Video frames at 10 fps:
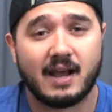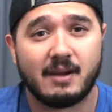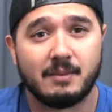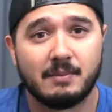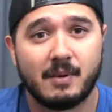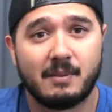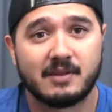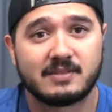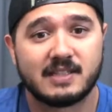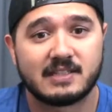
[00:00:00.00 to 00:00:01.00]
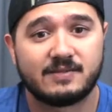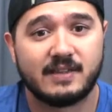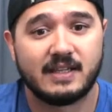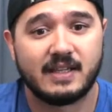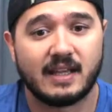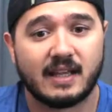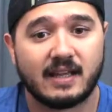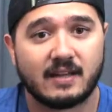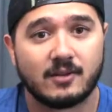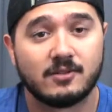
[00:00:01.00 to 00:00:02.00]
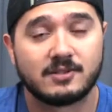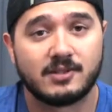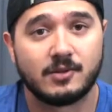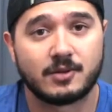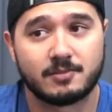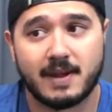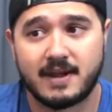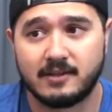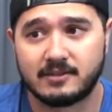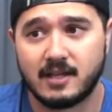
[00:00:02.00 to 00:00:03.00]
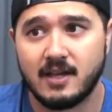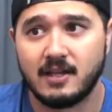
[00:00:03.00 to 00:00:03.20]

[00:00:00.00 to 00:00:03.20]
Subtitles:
I'm about 6 feet and close to 200 pounds.